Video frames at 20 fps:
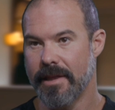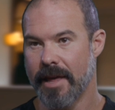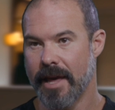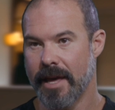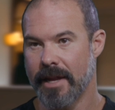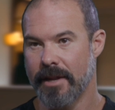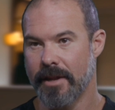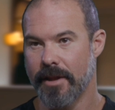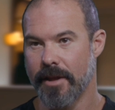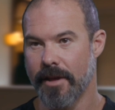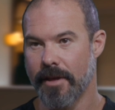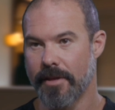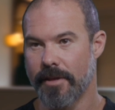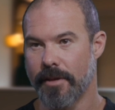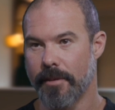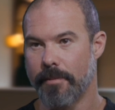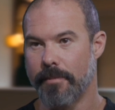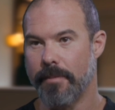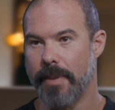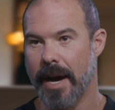then
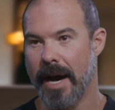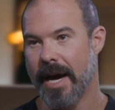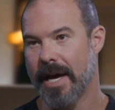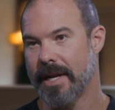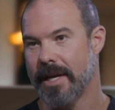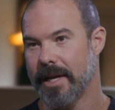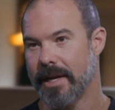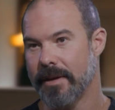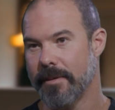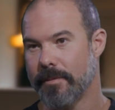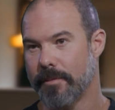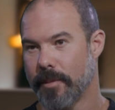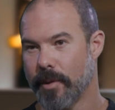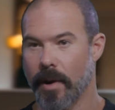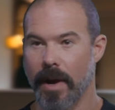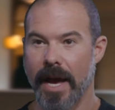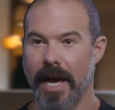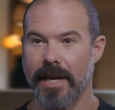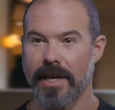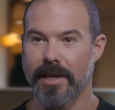the body
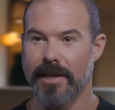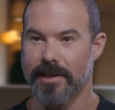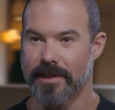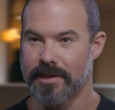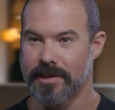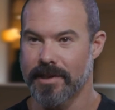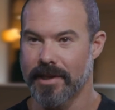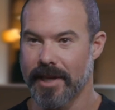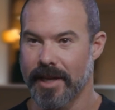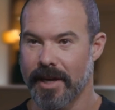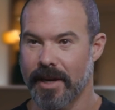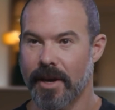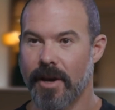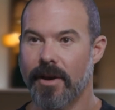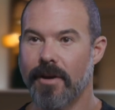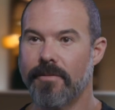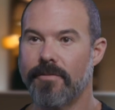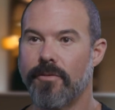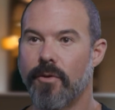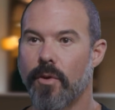miraculously
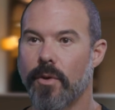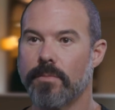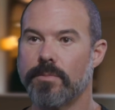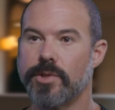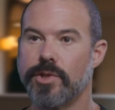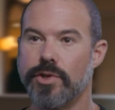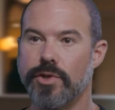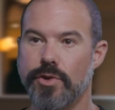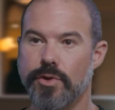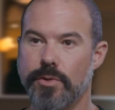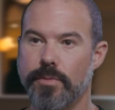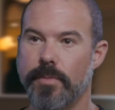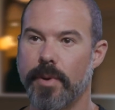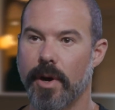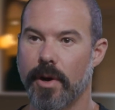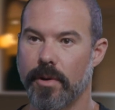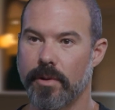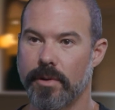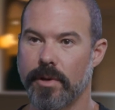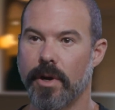forms new
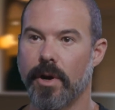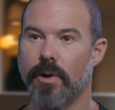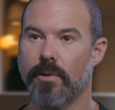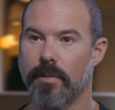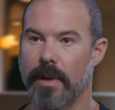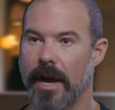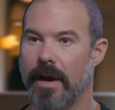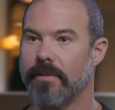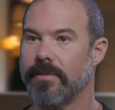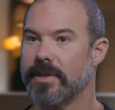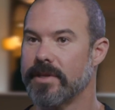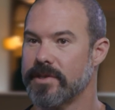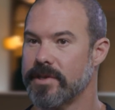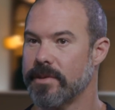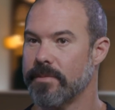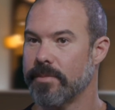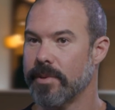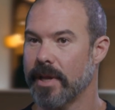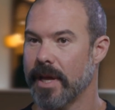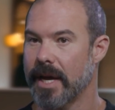bone around this
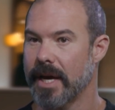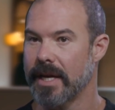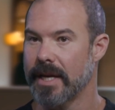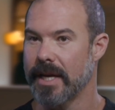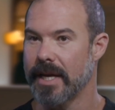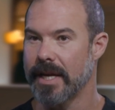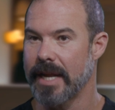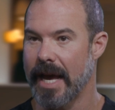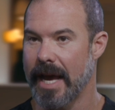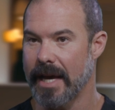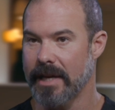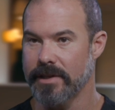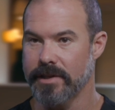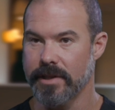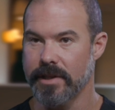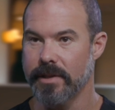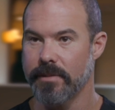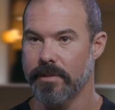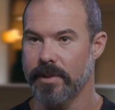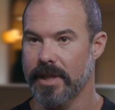implant and
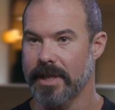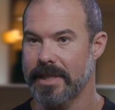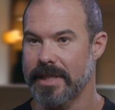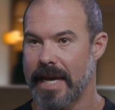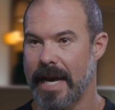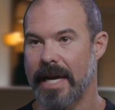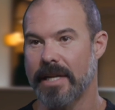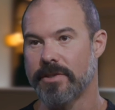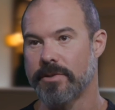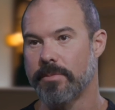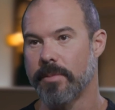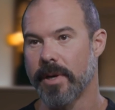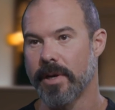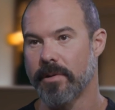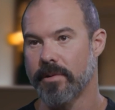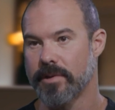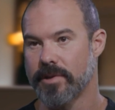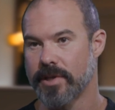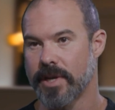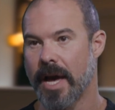actually will attach
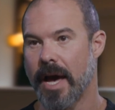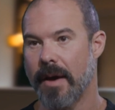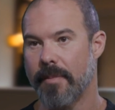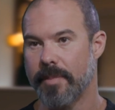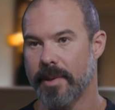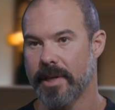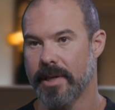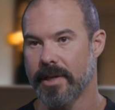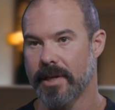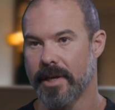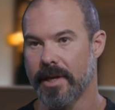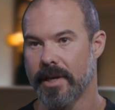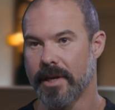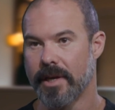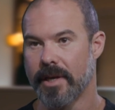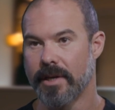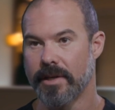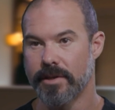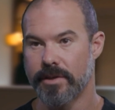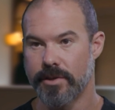microscopically
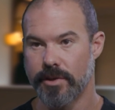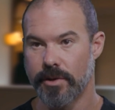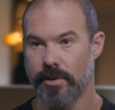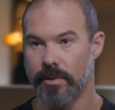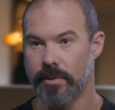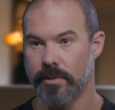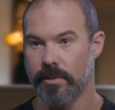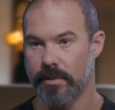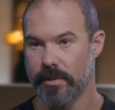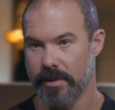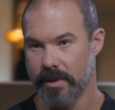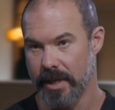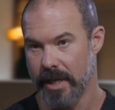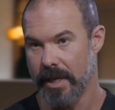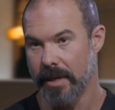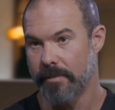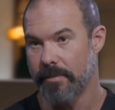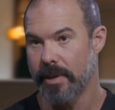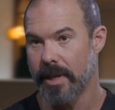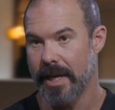to
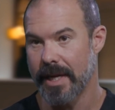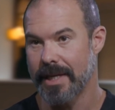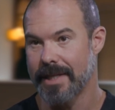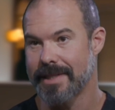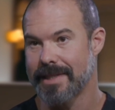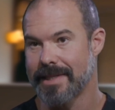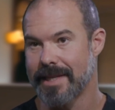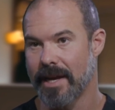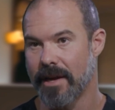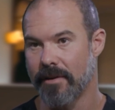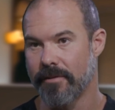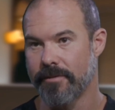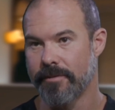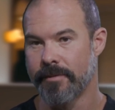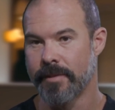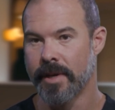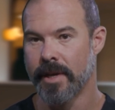the implant itself.